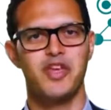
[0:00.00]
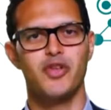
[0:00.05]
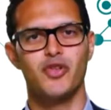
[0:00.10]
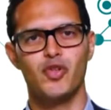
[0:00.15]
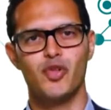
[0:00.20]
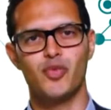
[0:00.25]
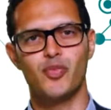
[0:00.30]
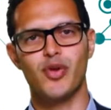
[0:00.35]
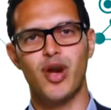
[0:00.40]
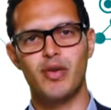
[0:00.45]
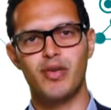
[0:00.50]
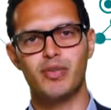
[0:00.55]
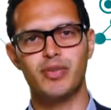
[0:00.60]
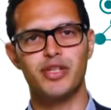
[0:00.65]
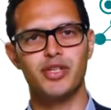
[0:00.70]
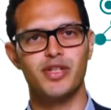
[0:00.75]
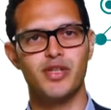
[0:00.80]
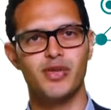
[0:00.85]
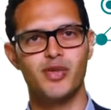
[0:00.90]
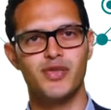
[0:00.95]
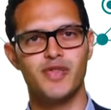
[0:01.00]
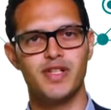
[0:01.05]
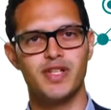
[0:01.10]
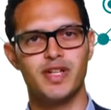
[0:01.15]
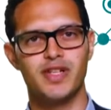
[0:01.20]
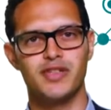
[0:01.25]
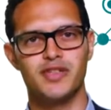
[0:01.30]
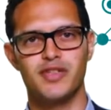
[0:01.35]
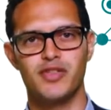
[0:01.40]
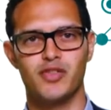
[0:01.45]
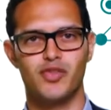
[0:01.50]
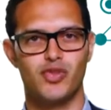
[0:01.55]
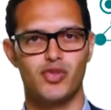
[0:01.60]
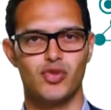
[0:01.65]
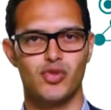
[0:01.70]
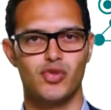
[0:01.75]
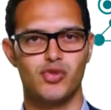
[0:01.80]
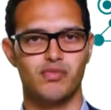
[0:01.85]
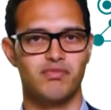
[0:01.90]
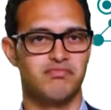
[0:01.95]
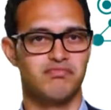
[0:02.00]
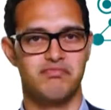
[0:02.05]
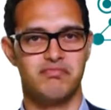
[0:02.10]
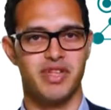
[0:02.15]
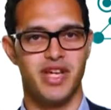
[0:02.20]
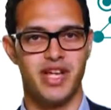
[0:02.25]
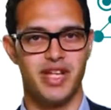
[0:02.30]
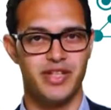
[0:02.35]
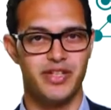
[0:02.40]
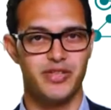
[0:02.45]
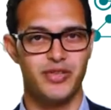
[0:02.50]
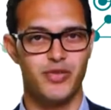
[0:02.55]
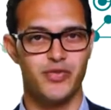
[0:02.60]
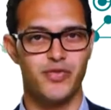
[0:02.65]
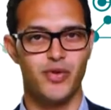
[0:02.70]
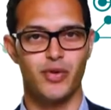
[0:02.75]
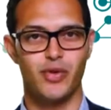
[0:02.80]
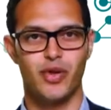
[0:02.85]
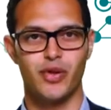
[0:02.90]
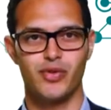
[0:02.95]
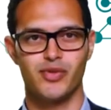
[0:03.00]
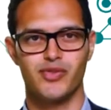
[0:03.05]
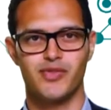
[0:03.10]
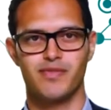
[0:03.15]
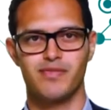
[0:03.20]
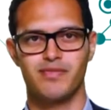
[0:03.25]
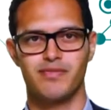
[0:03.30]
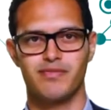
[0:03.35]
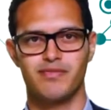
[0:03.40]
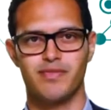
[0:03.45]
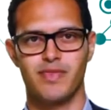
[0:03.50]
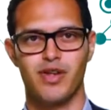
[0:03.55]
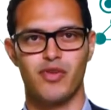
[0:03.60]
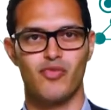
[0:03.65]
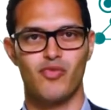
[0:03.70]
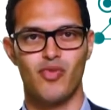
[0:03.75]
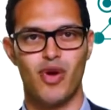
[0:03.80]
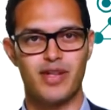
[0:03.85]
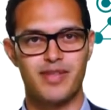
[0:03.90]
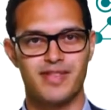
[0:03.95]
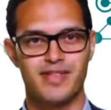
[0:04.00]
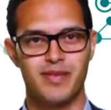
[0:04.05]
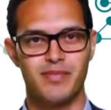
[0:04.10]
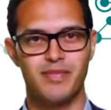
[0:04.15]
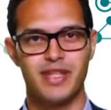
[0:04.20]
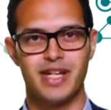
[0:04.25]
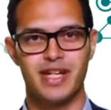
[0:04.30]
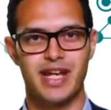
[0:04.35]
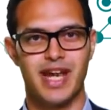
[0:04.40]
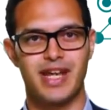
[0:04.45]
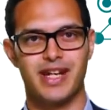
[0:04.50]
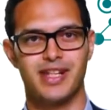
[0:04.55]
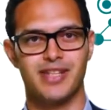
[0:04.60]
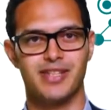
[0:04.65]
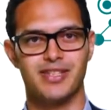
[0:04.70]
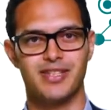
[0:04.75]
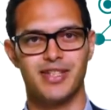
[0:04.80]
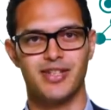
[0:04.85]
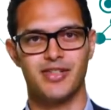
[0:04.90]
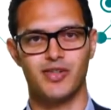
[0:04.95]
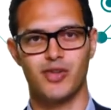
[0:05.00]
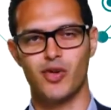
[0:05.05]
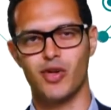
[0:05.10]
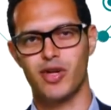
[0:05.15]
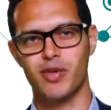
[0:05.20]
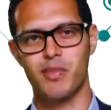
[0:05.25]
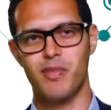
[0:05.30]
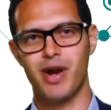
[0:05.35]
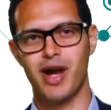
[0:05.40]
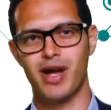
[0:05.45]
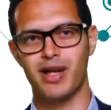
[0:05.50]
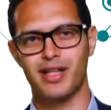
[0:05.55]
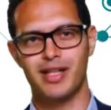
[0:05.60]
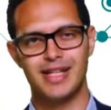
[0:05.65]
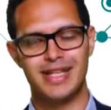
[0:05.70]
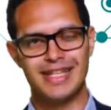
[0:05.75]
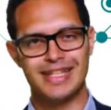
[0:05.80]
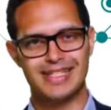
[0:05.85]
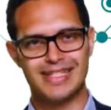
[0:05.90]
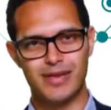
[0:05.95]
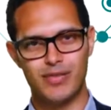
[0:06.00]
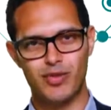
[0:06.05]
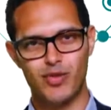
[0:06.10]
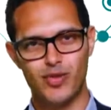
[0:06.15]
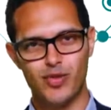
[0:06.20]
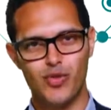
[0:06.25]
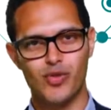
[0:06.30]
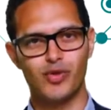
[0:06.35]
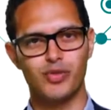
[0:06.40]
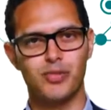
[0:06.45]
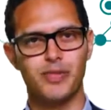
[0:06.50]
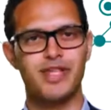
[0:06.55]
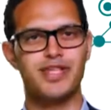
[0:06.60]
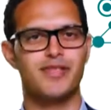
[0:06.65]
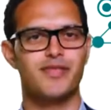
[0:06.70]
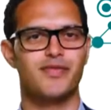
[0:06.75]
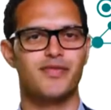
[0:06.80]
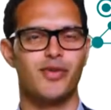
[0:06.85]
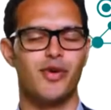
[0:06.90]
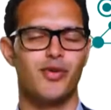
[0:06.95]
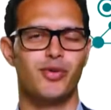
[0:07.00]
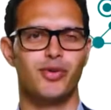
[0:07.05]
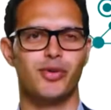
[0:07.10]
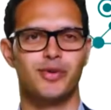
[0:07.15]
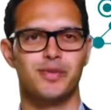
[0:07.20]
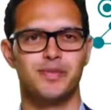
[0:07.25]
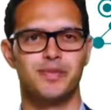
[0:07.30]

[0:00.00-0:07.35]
You're probably using it to edit your photos, run some data analytics, or compile some cool piece of code.